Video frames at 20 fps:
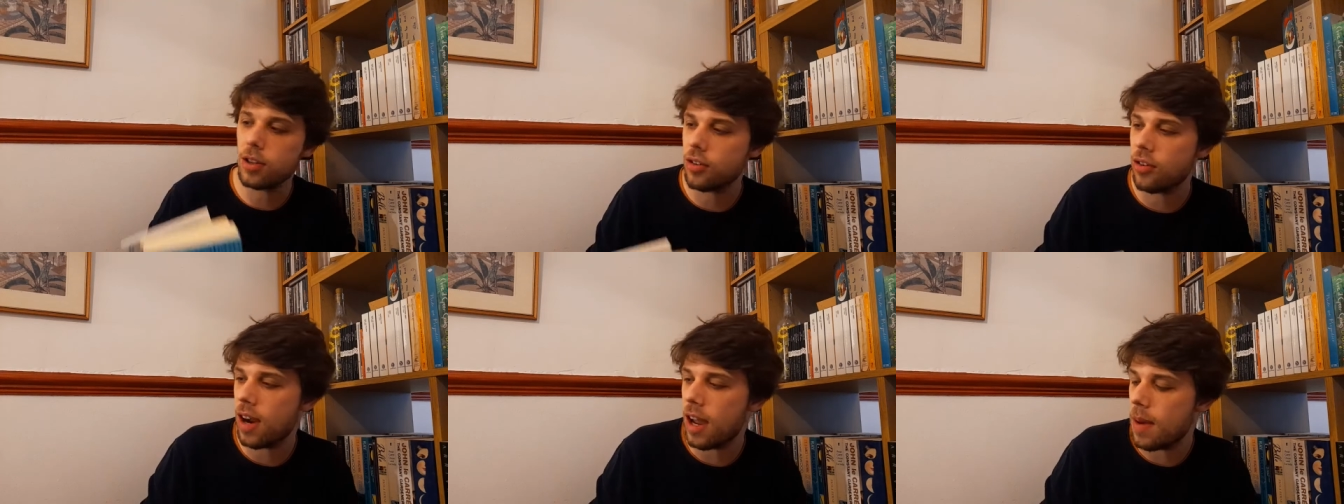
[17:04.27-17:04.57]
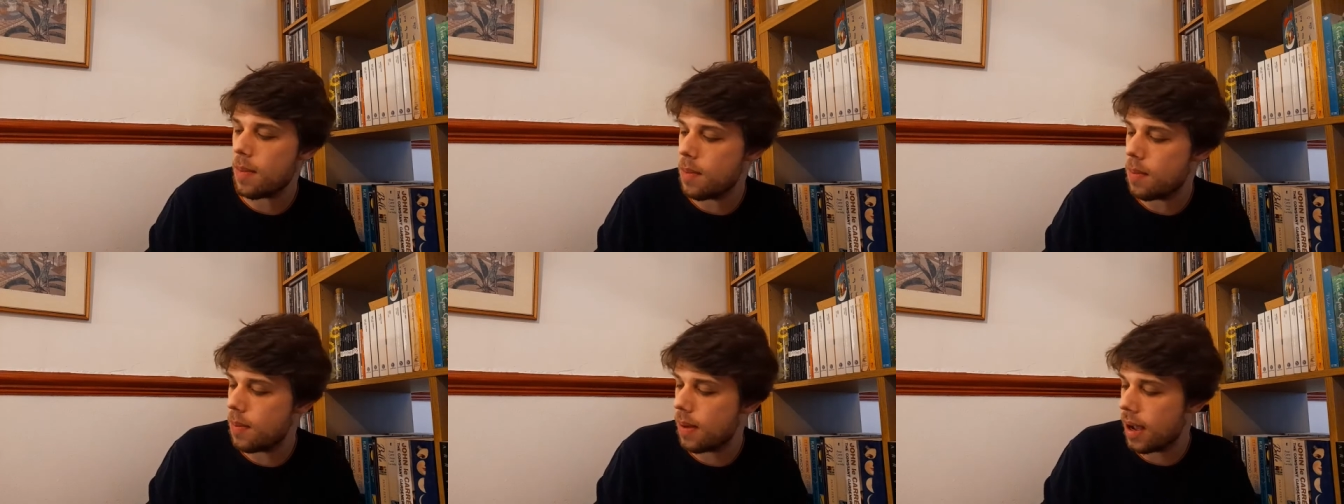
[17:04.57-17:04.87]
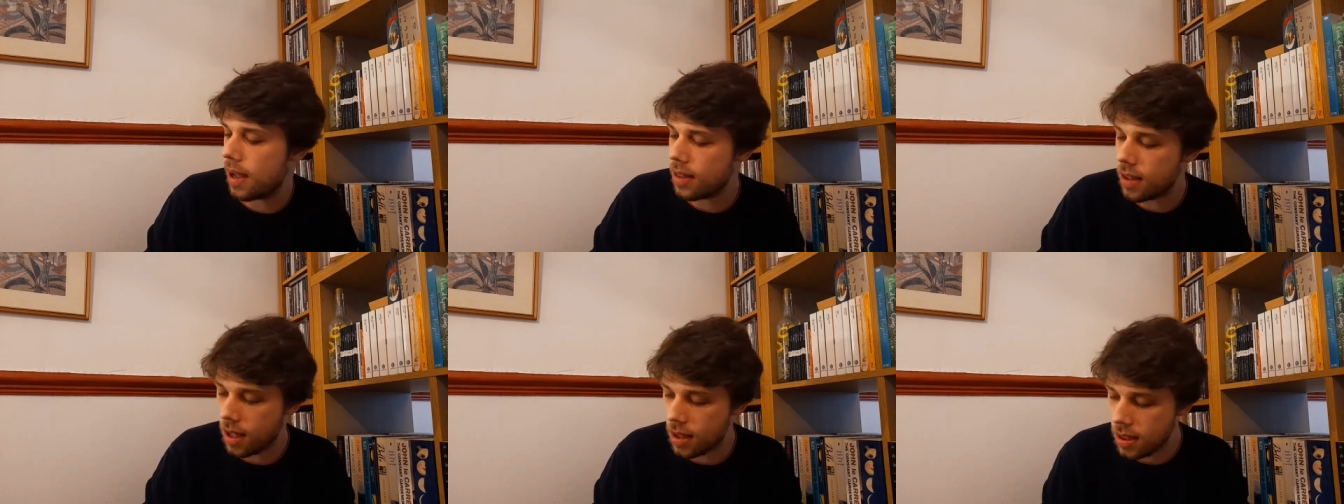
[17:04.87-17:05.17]
Graham.
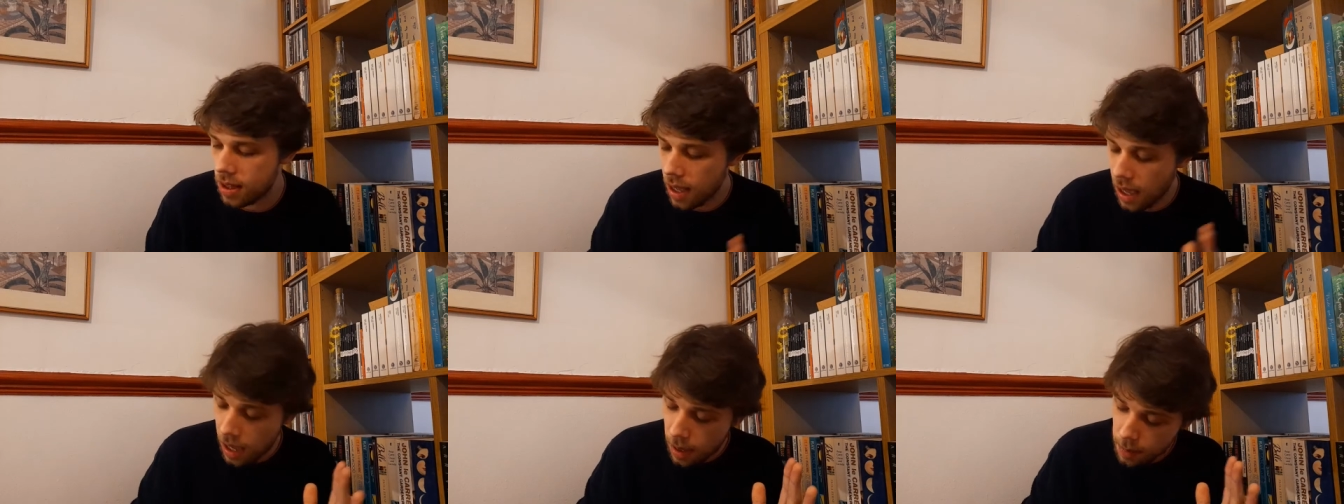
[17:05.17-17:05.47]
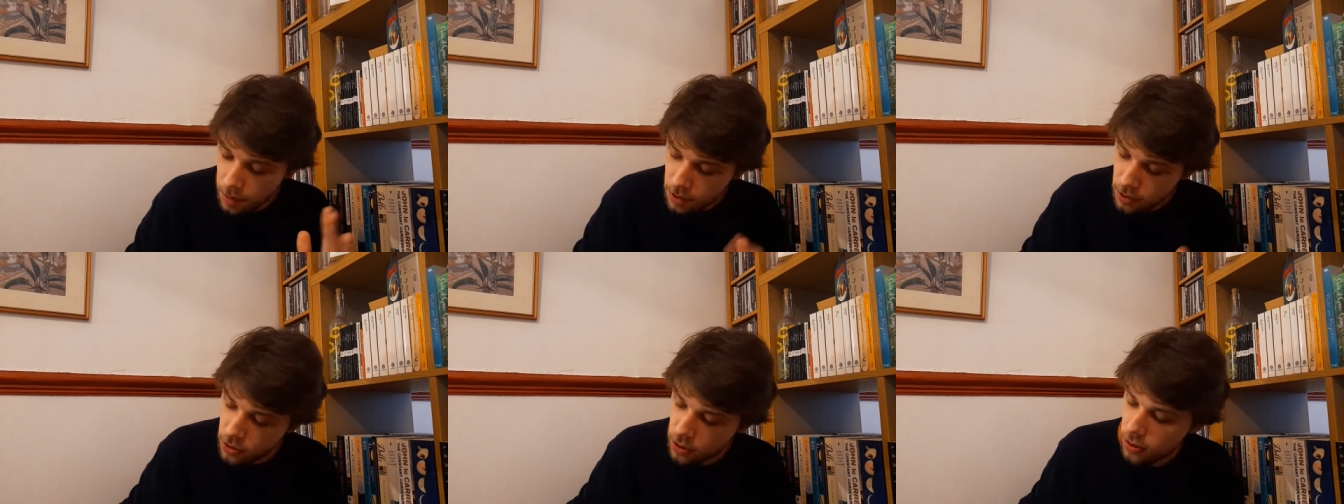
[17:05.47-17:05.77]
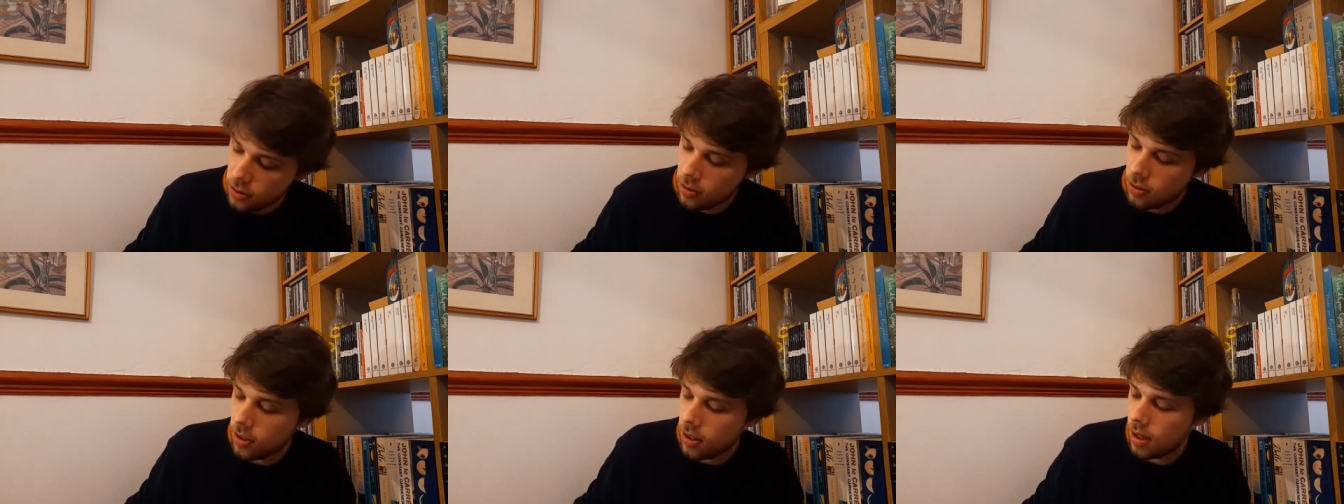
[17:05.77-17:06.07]
And the aim is
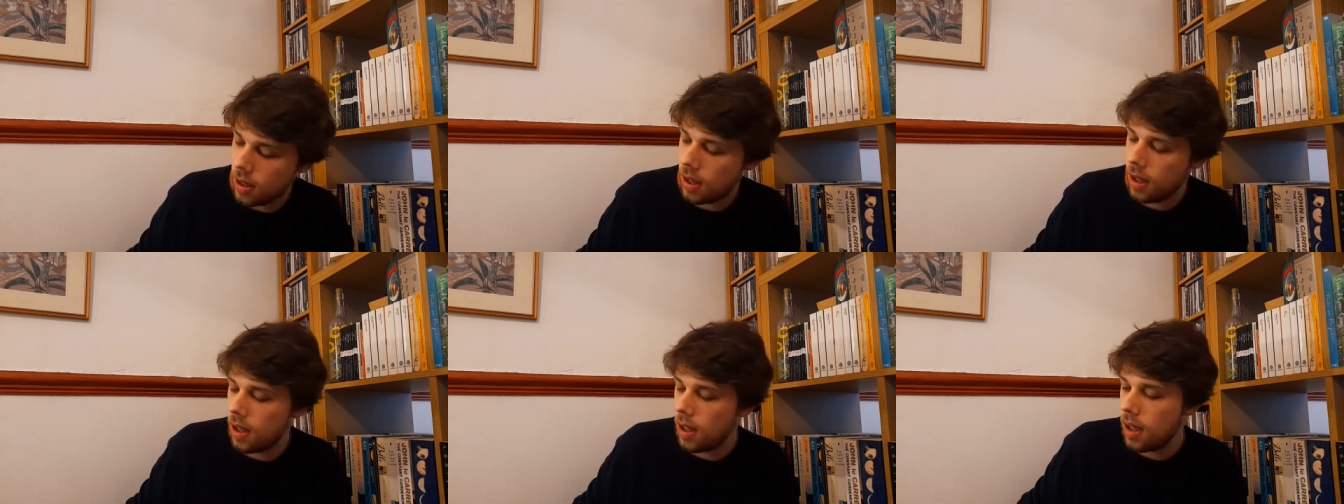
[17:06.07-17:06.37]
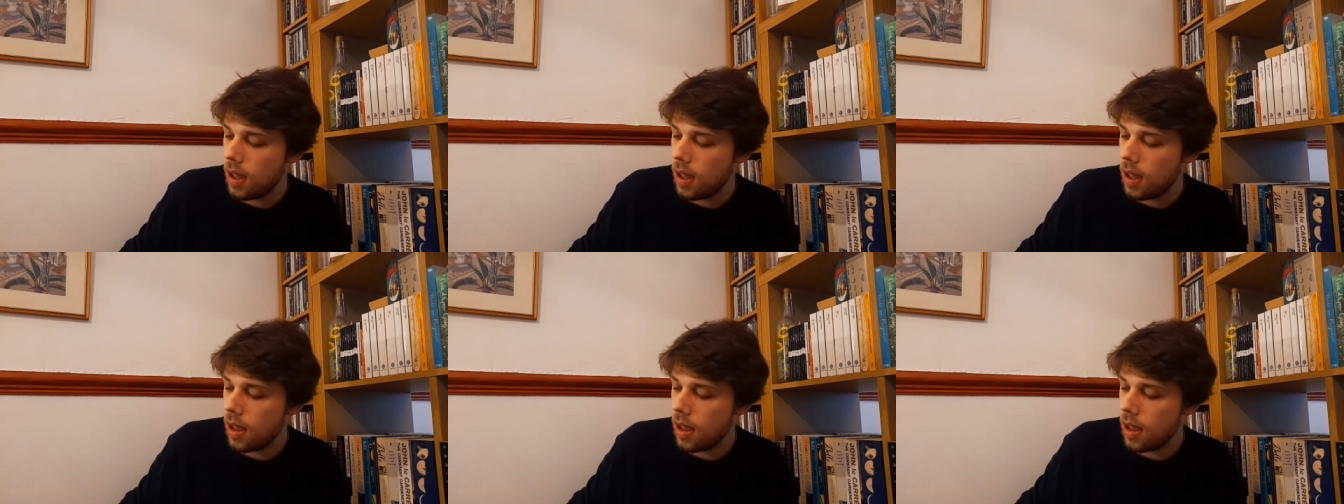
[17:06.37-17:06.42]
just to,